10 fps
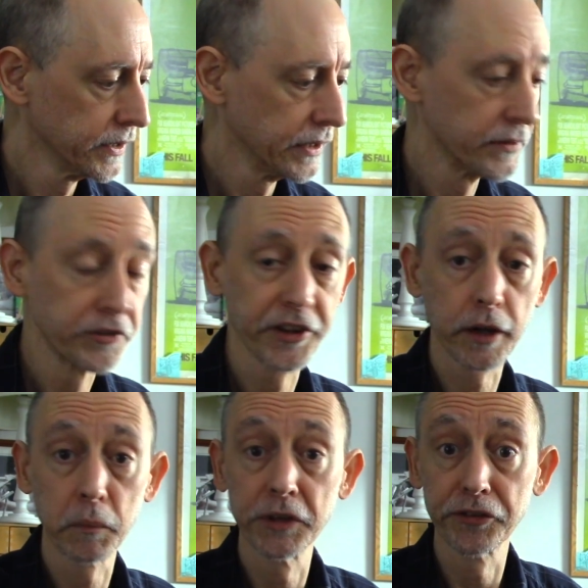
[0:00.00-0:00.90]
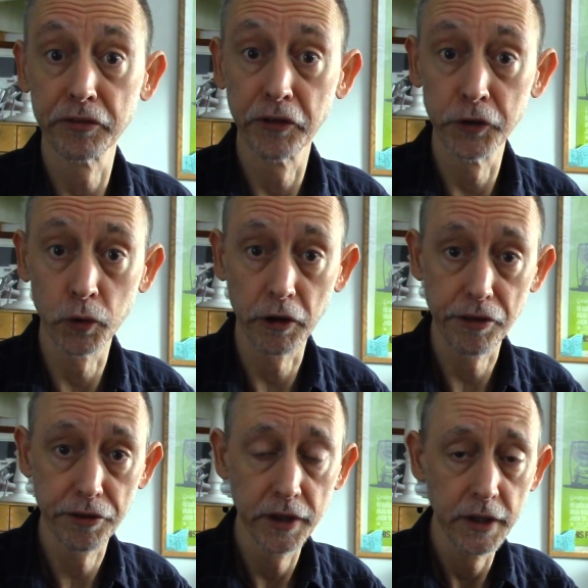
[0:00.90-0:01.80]
in the settlements of the
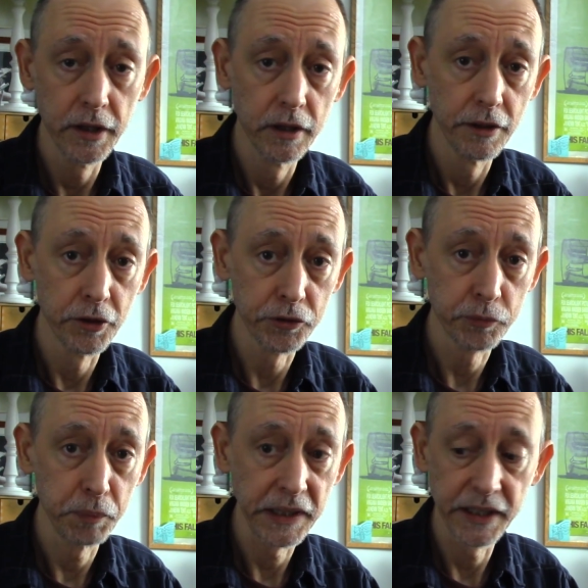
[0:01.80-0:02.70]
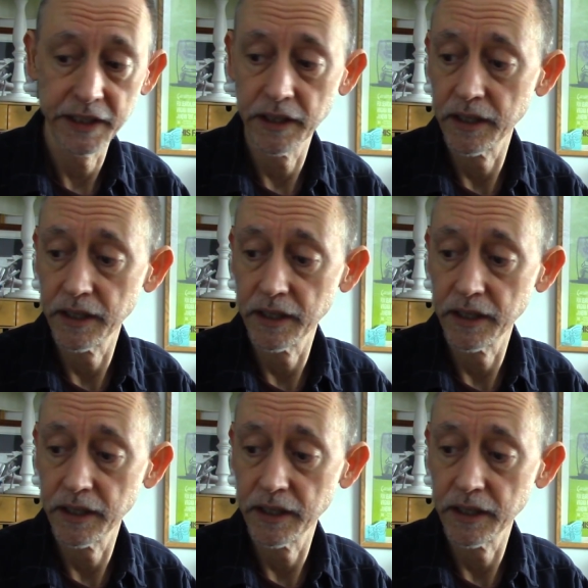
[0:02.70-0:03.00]
north. Those being,